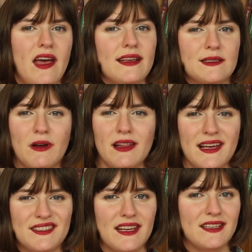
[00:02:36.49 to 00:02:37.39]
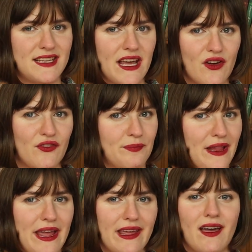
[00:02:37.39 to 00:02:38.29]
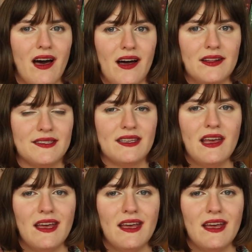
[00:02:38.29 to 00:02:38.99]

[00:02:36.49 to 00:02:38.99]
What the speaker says: as well as a deck of playing cards.